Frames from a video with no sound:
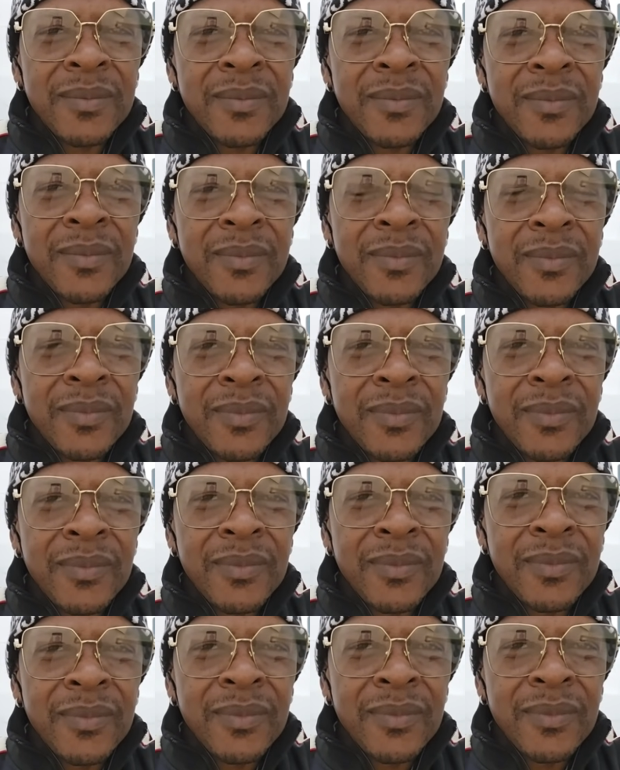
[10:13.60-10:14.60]

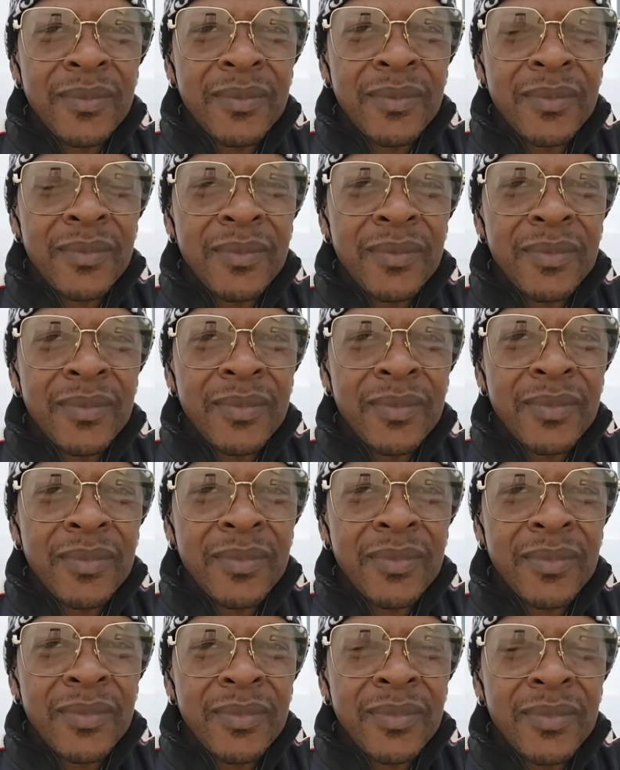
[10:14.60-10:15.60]

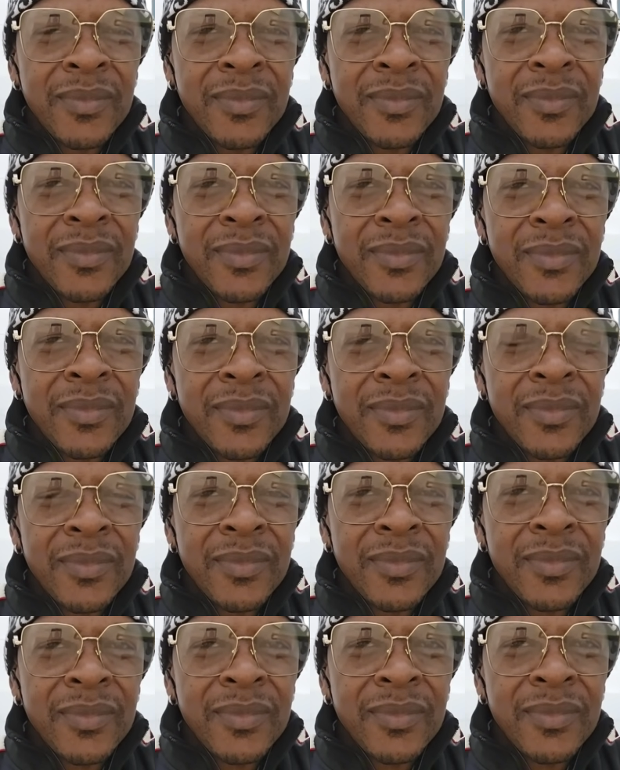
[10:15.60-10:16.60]

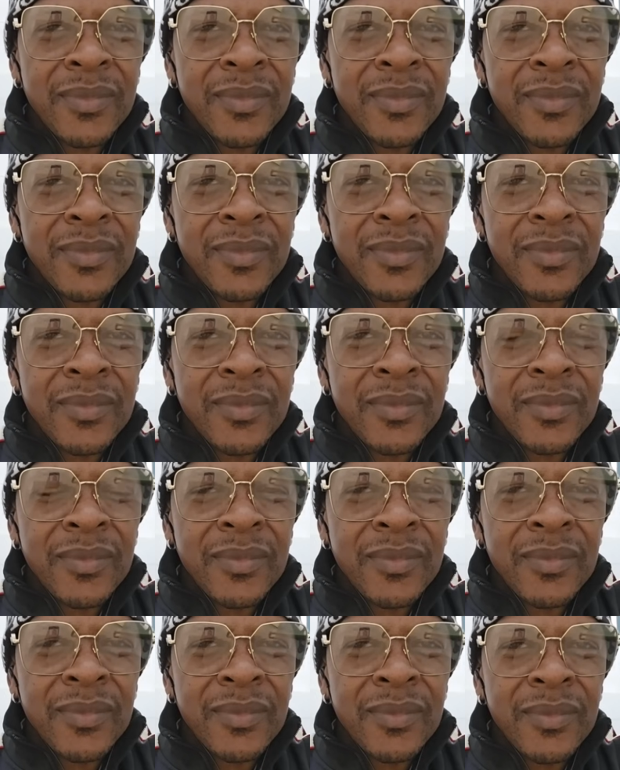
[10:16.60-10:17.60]

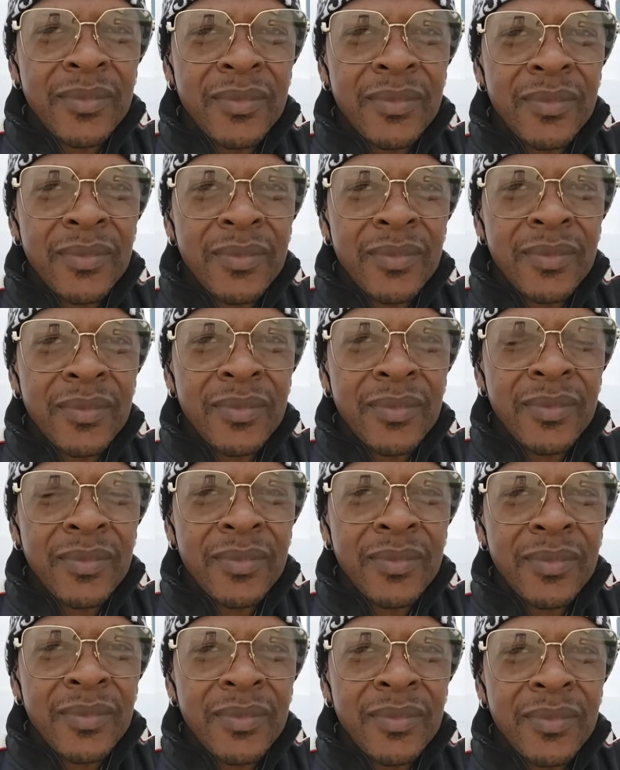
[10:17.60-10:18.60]

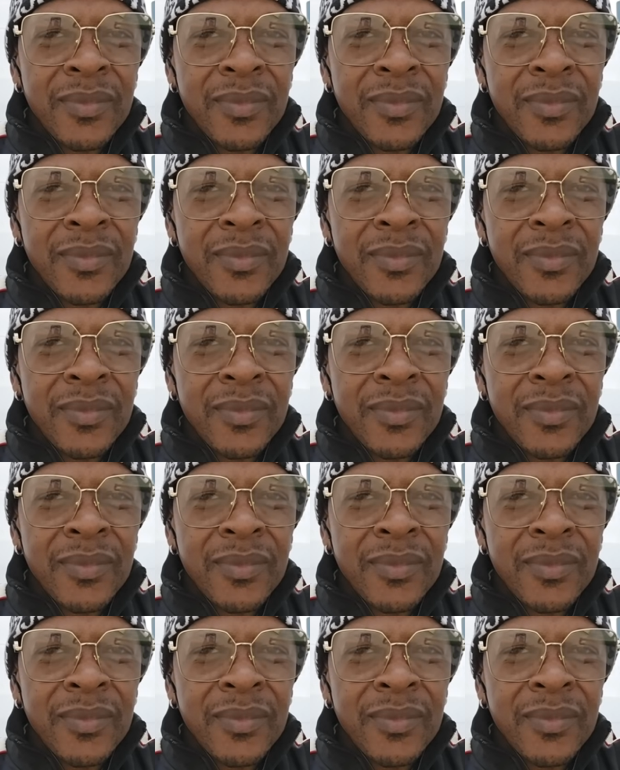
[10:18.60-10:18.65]
[no speech]